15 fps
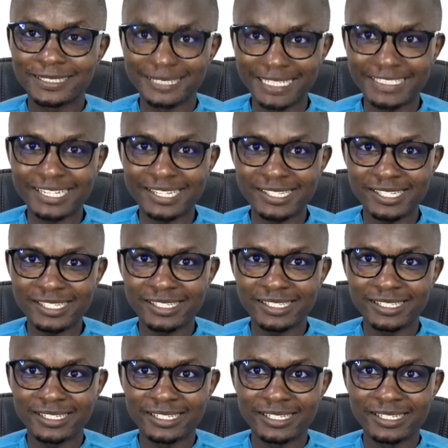That is
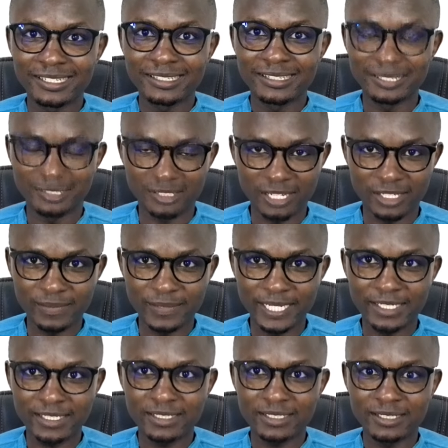the
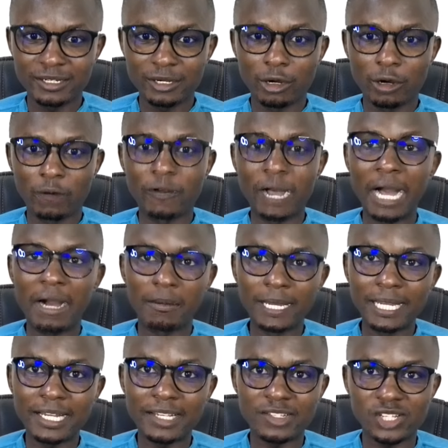statement of
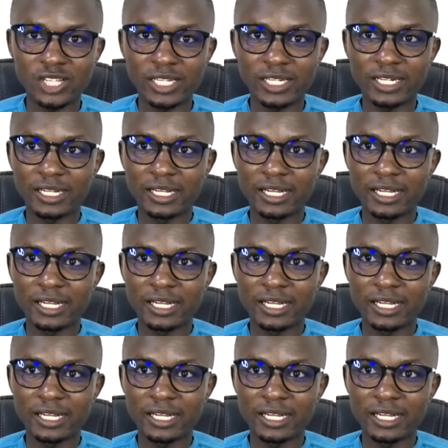AHMEDNASIR